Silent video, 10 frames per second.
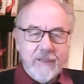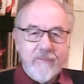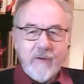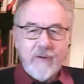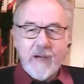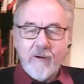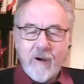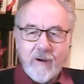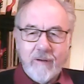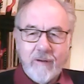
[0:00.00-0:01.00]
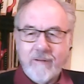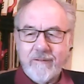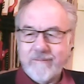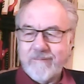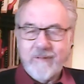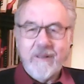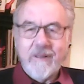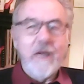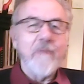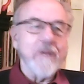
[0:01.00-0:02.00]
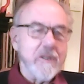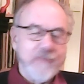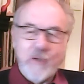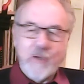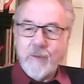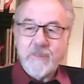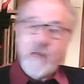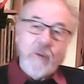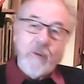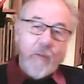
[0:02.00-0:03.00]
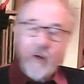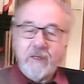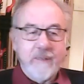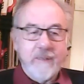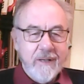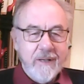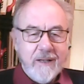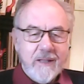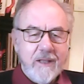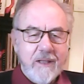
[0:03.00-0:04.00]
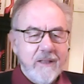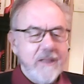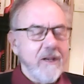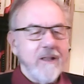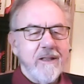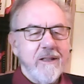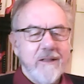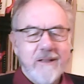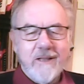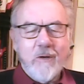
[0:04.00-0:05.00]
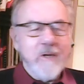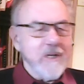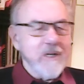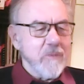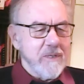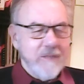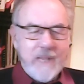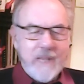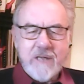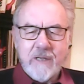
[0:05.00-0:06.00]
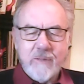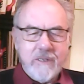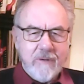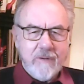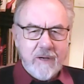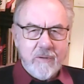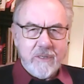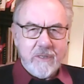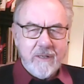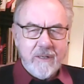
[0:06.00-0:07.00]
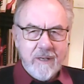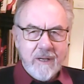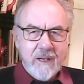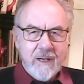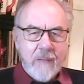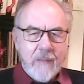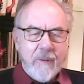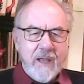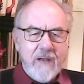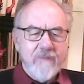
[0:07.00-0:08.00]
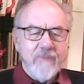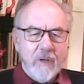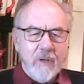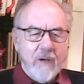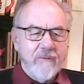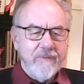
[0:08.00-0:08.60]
free grog and they offered us films. No one wanted them. The, the, the audience was amazing. It was, a, it was a, a plane full of,